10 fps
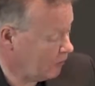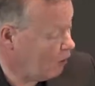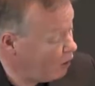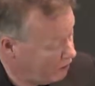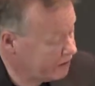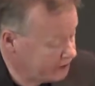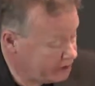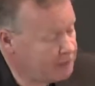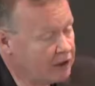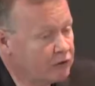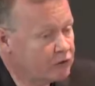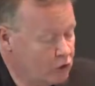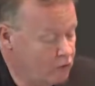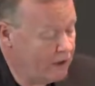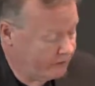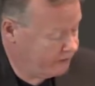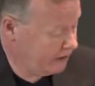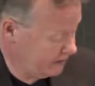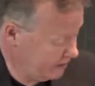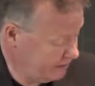or as part of 2 WIAF
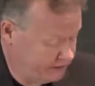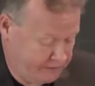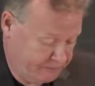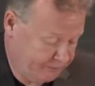clusters.